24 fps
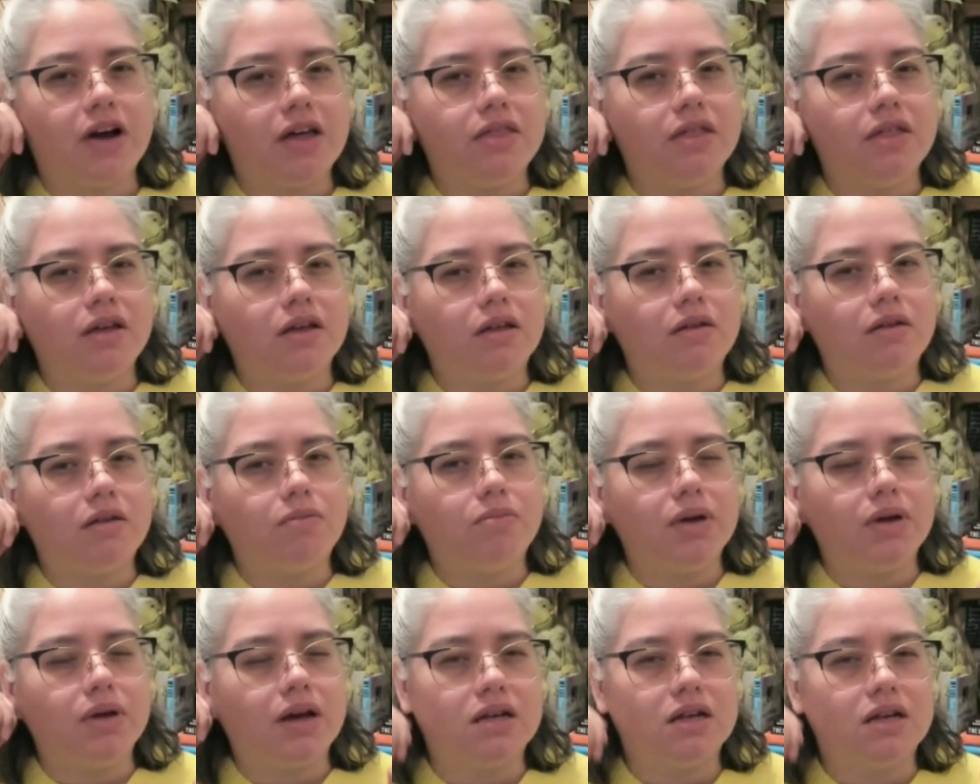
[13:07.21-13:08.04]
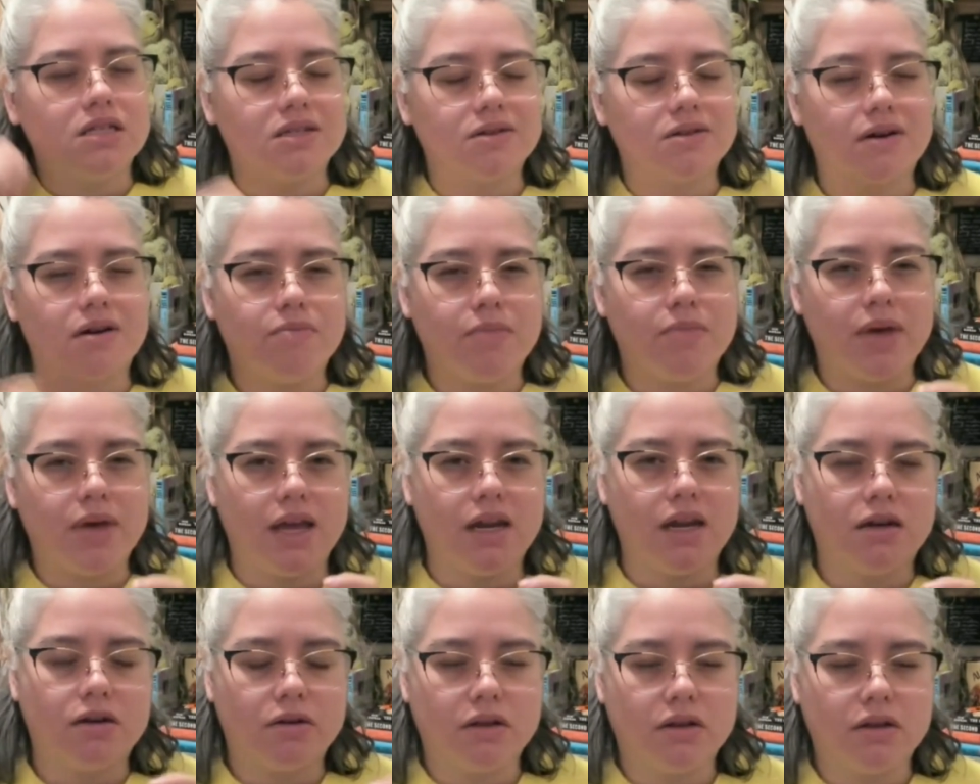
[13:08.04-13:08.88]
I think because they are
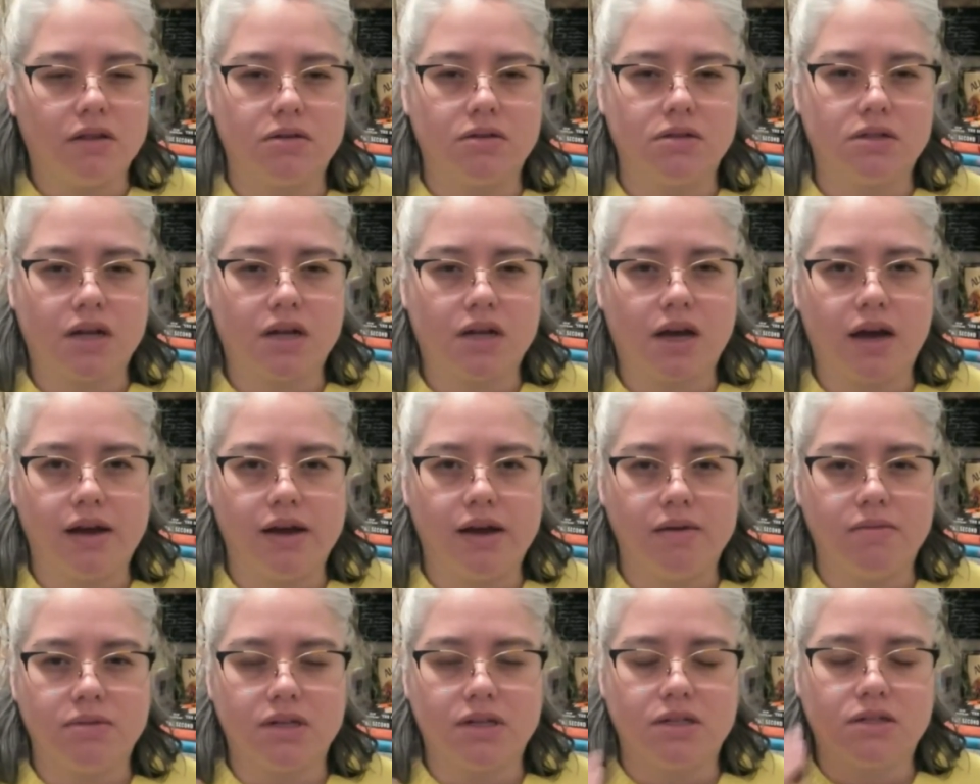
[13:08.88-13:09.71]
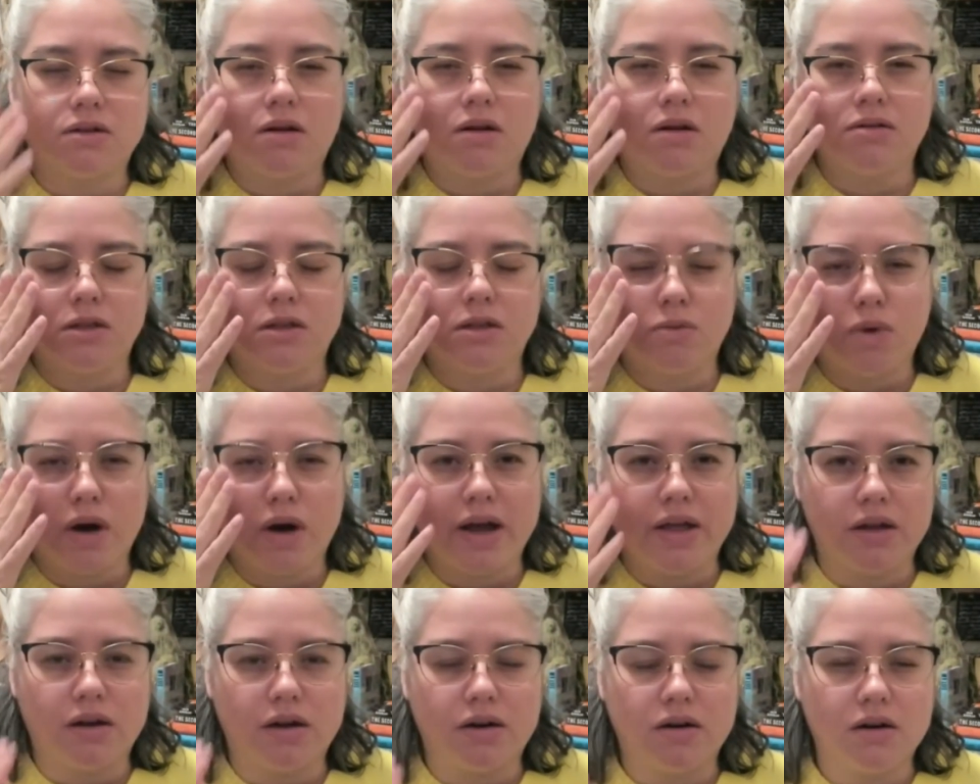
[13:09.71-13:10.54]
made during those times, it's also
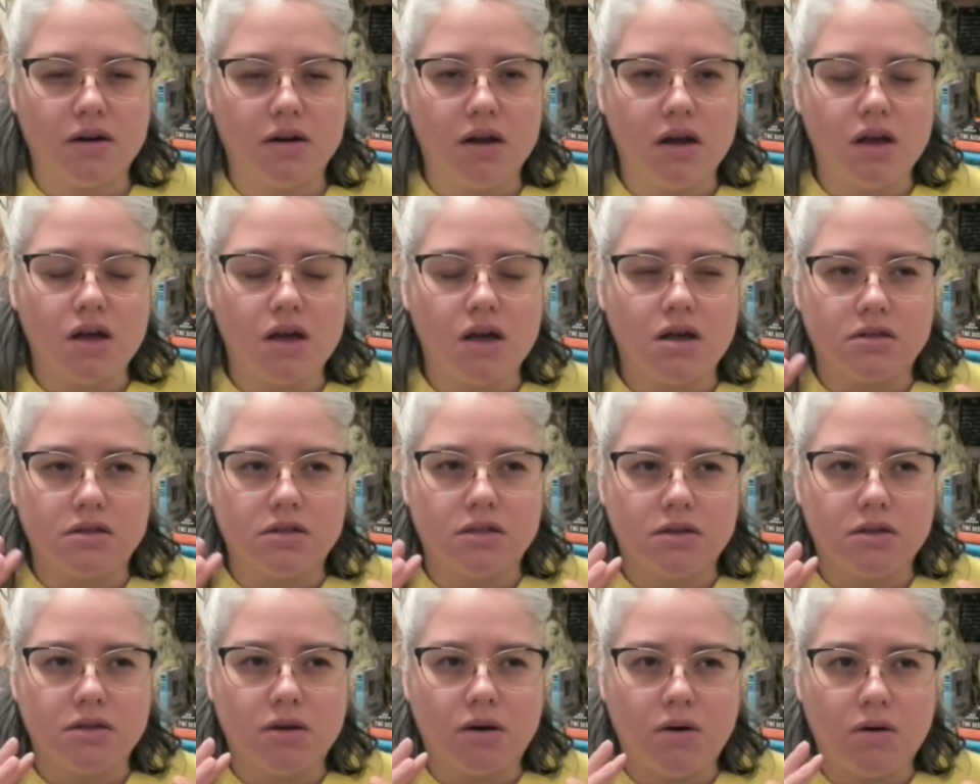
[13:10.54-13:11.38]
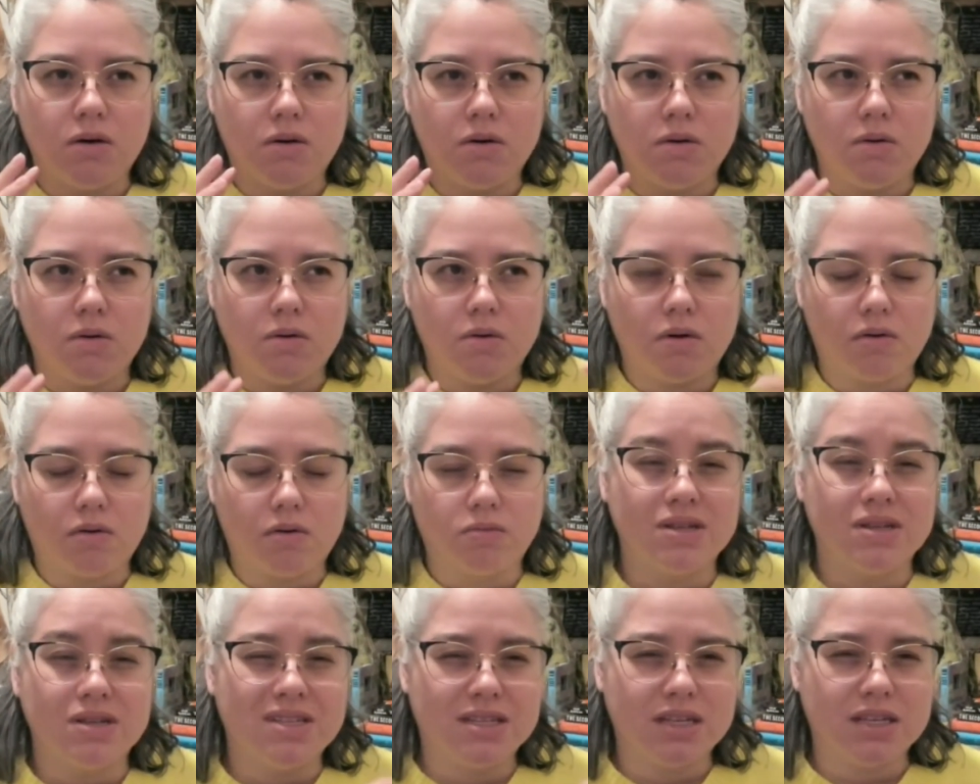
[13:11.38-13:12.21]
why they're so
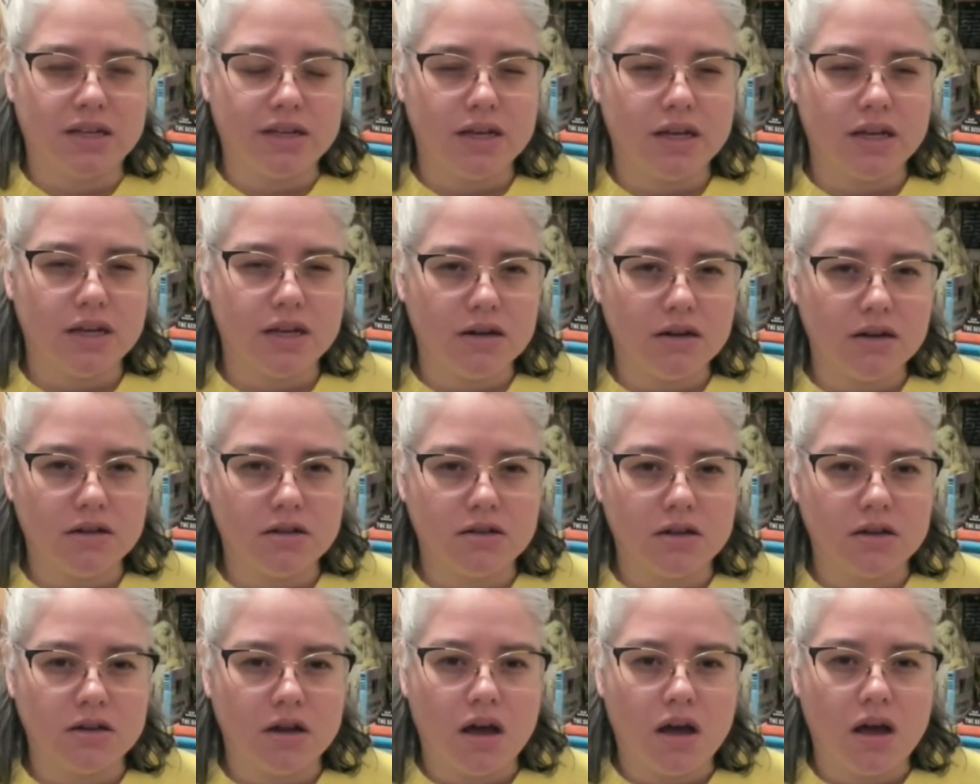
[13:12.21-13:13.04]
resilient,